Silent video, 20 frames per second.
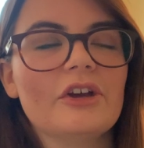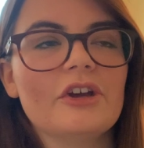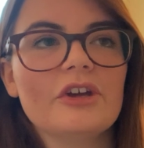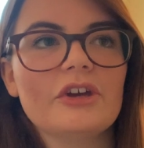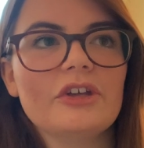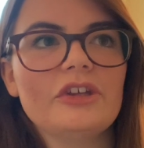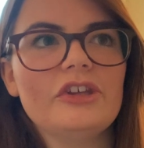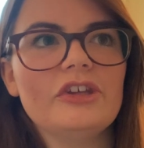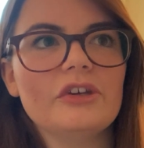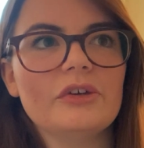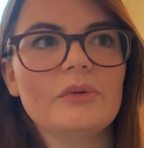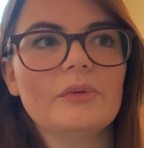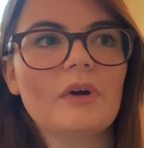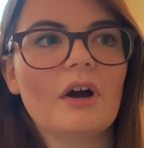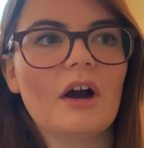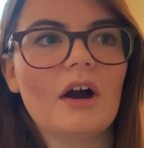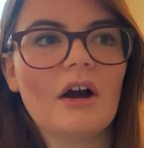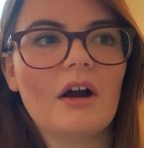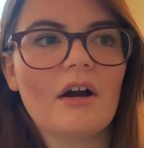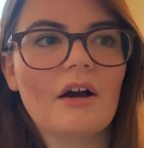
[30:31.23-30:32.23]
you
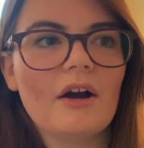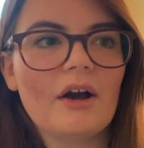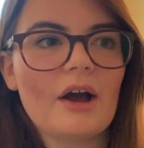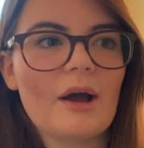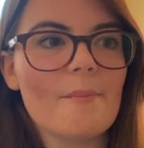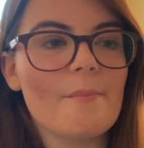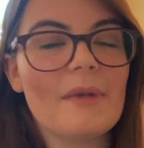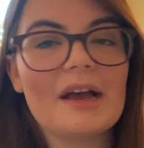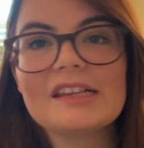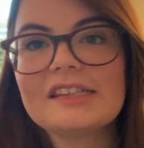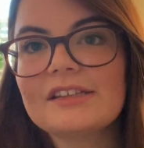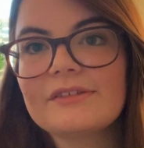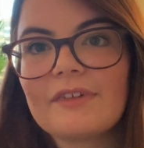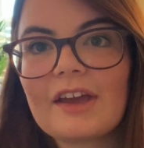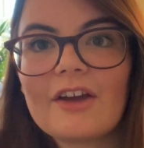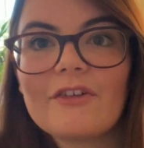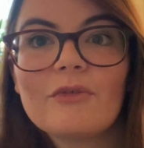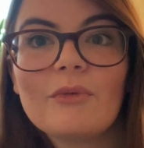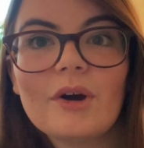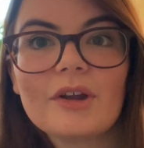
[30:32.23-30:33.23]
are a massive
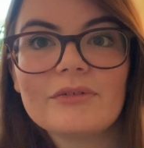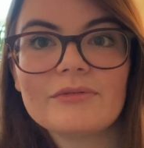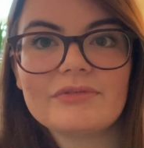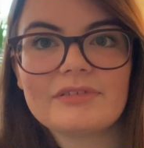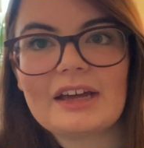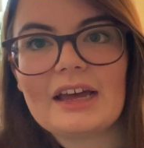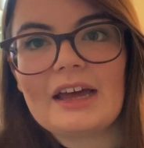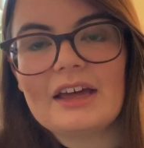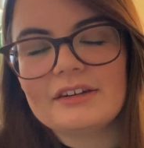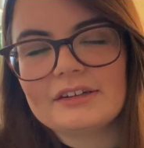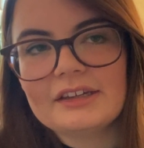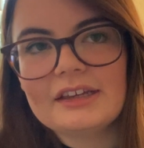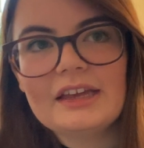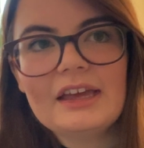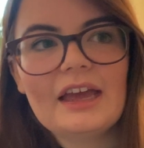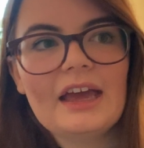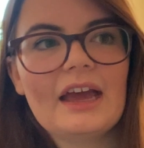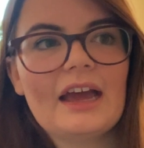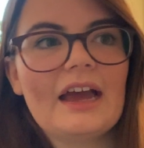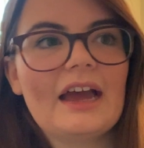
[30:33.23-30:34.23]
F1 fan
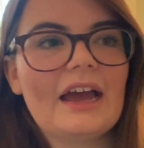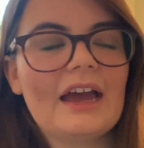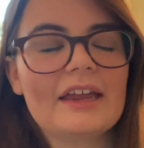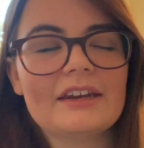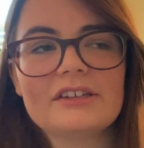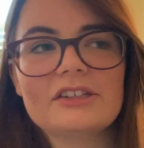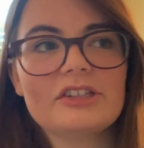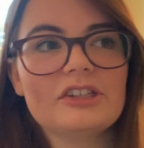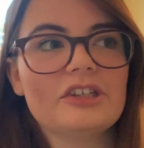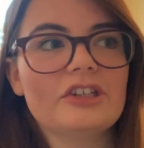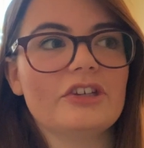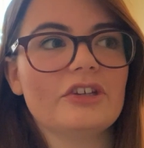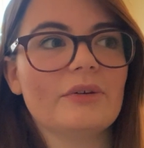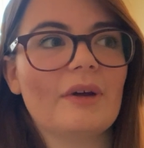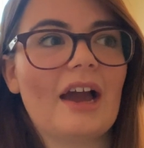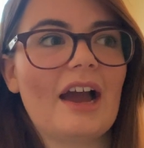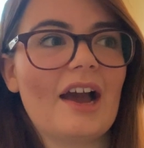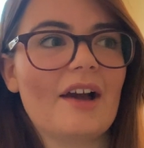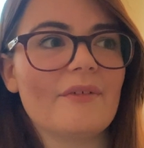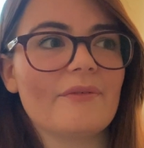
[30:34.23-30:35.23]
and you
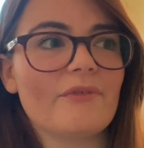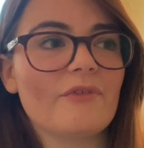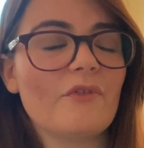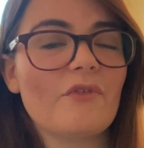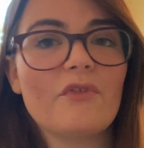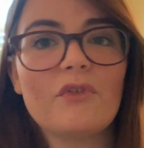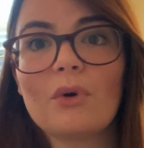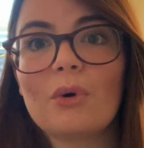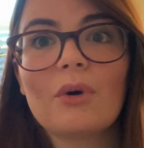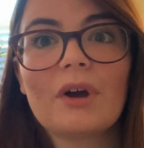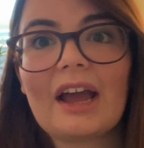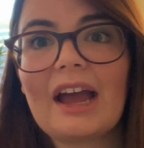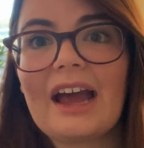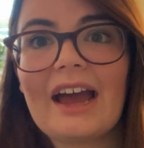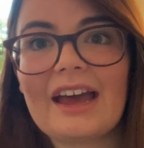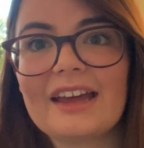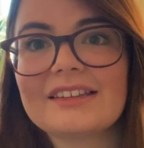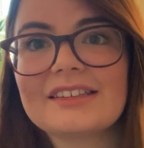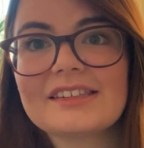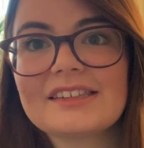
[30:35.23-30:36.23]
have 4
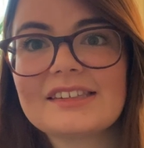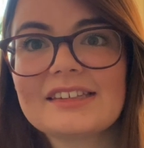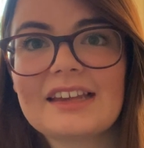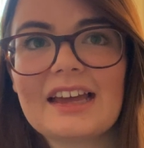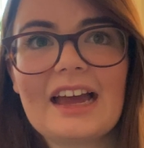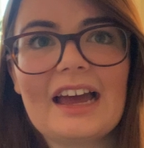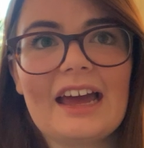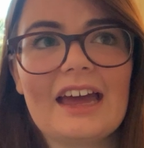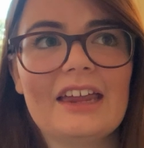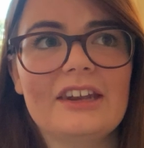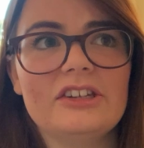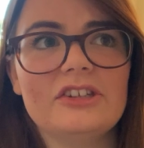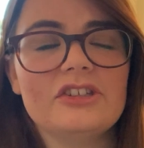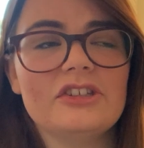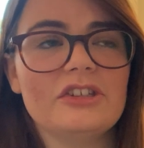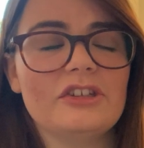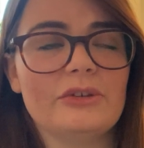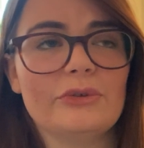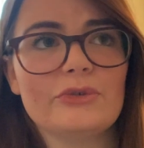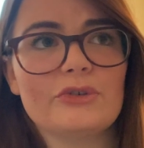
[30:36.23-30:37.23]
cats and
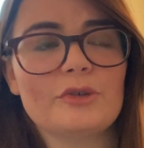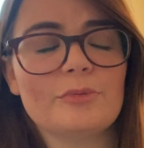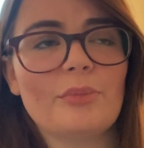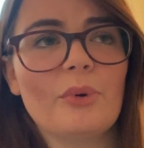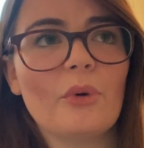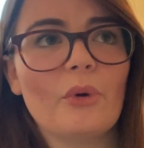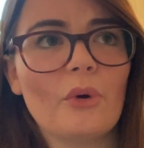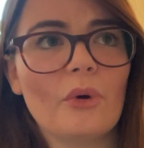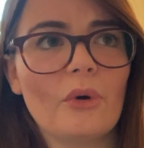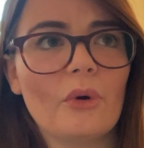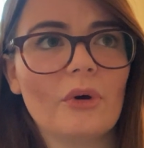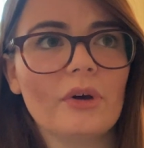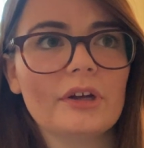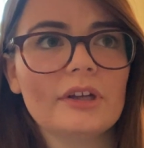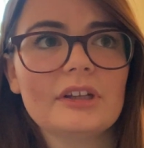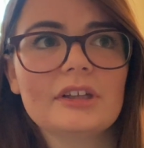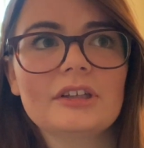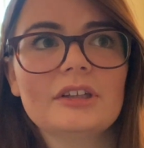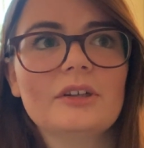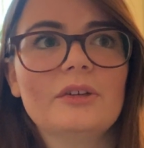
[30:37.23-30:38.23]
you support
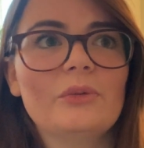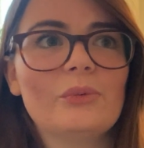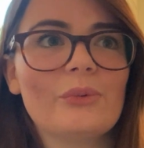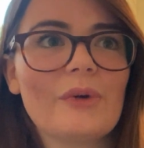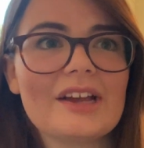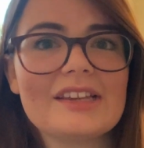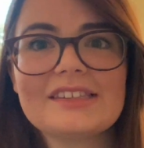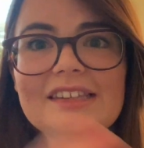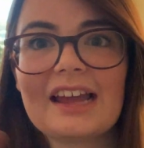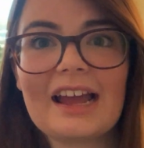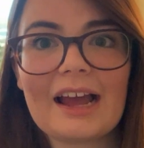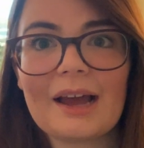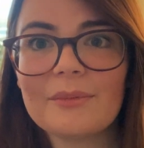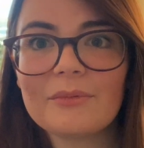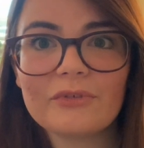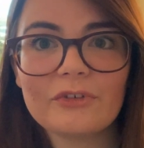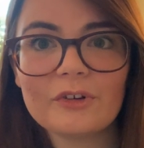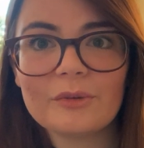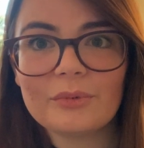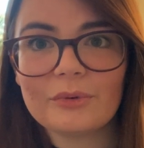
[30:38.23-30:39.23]
West Ham
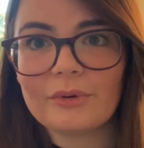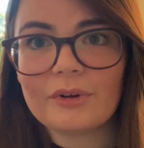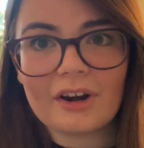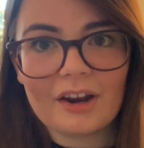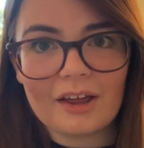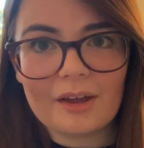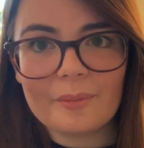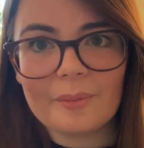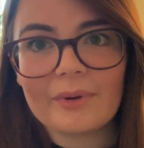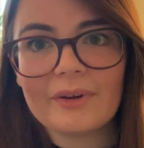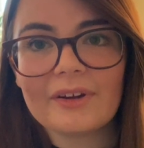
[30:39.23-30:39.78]
Football Club